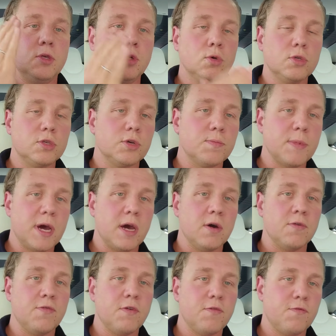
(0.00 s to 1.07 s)
Use your
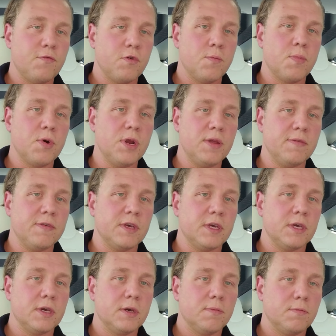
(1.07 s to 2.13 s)
mouth for
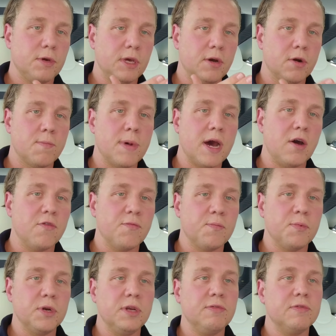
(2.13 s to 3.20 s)
breathing. We are mouth
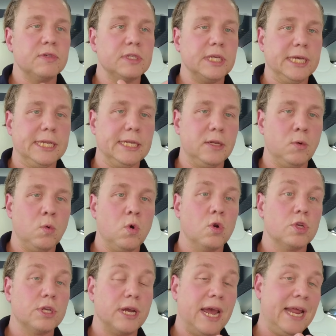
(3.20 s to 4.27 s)
breathers in the
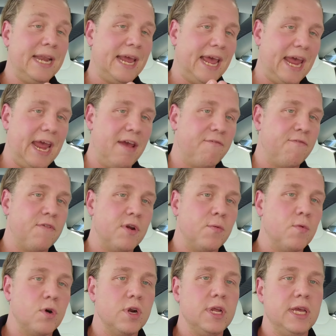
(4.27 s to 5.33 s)
water, and
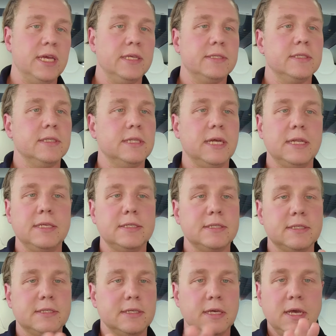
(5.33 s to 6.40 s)
everyone is. And that is,
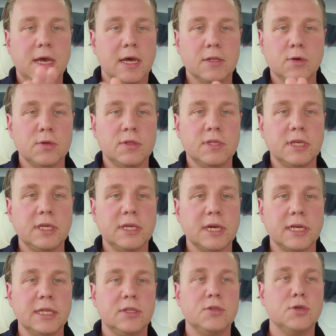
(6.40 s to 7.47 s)
I don't think
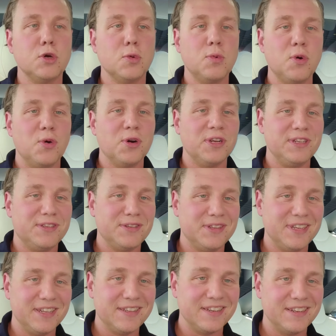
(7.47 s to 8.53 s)
I need to go more into
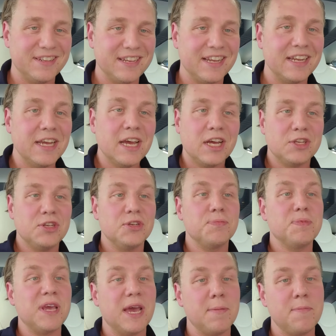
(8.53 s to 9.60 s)
detail than that. It should
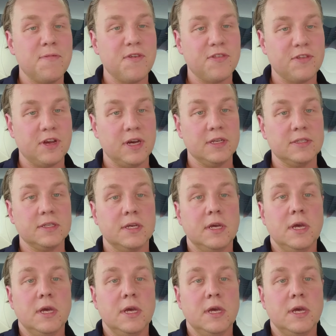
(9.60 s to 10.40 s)
be emphasized.